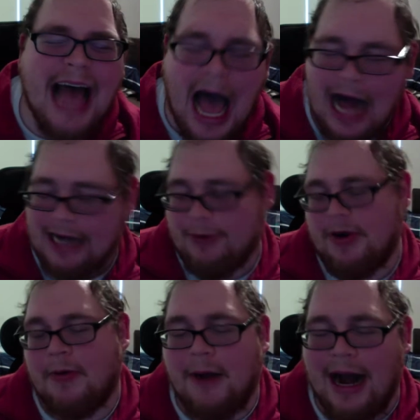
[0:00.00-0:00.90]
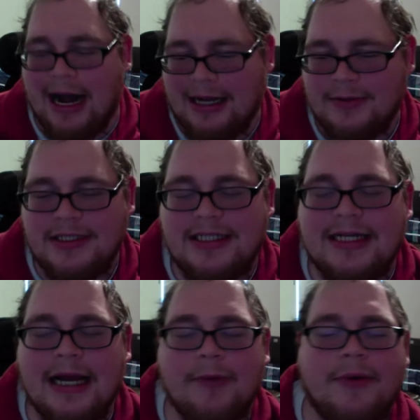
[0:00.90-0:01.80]
I don't know why. It was just
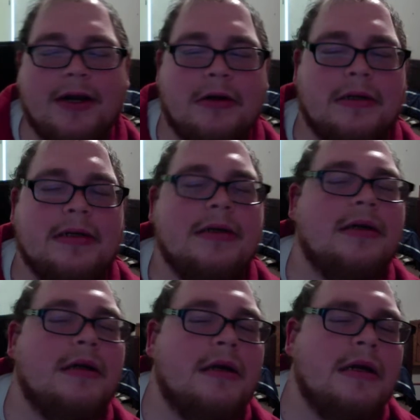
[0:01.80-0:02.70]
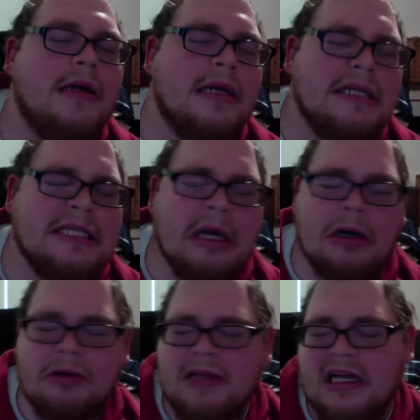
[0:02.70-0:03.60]
kind of weird.
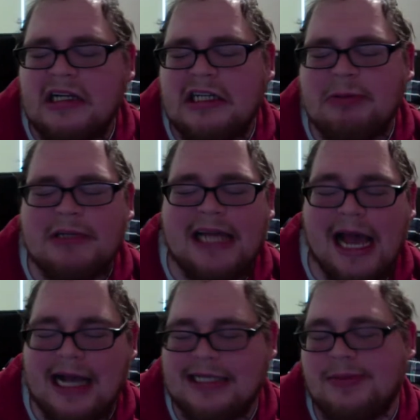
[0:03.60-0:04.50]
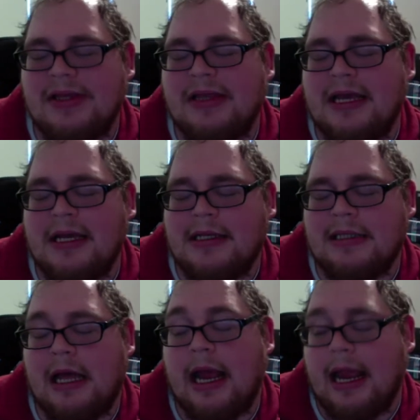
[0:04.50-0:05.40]
So then she would text me things
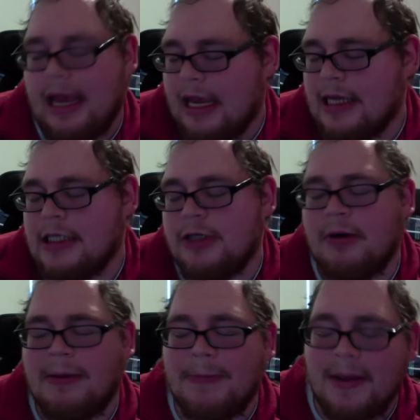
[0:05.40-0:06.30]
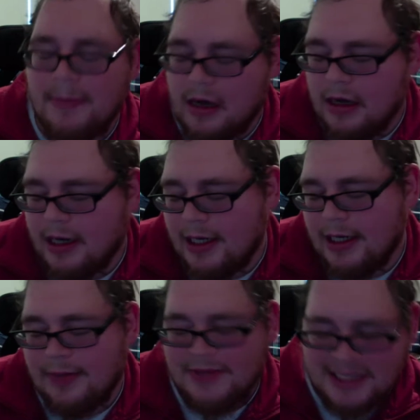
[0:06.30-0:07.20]
like, I can't get you off my
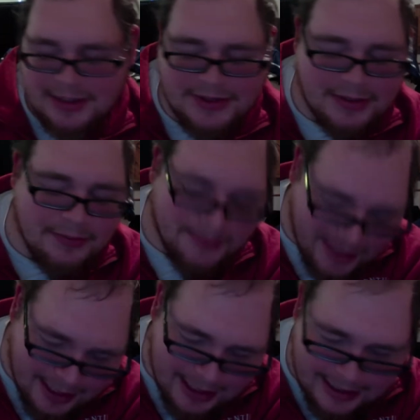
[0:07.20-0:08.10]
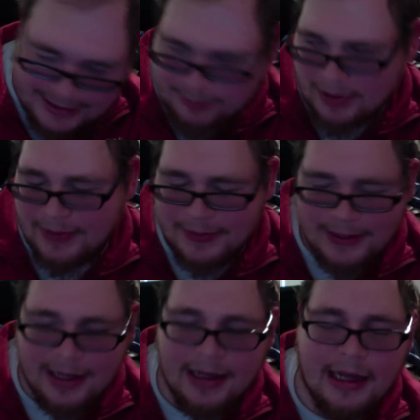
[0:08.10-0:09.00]
mind. I miss you so much, blah, blah,
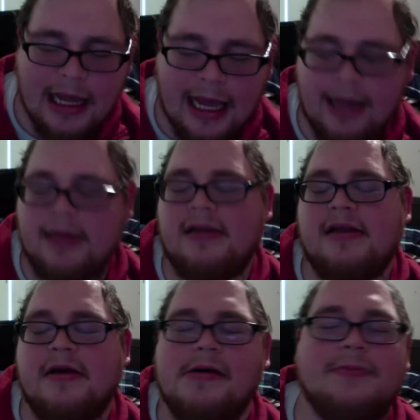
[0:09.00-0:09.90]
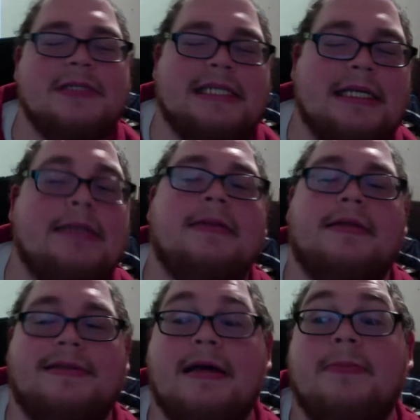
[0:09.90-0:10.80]
blah. And, I'm just eating
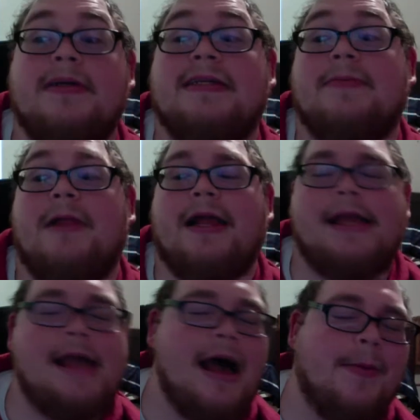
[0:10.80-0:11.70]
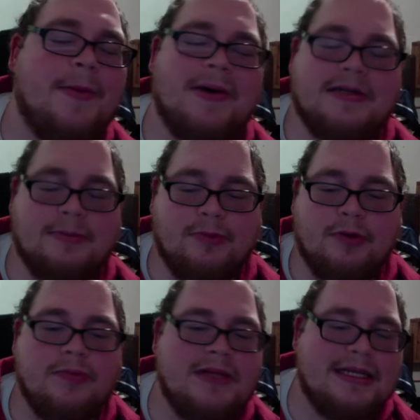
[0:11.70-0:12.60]
this up because I'm like, yeah, I'm about to
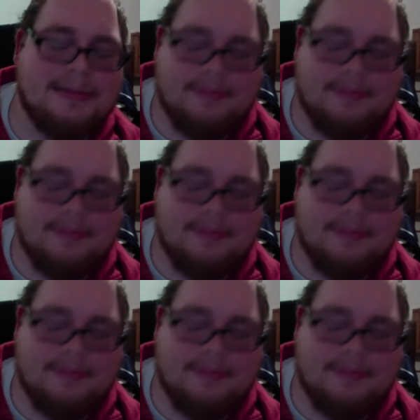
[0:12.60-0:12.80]
prove these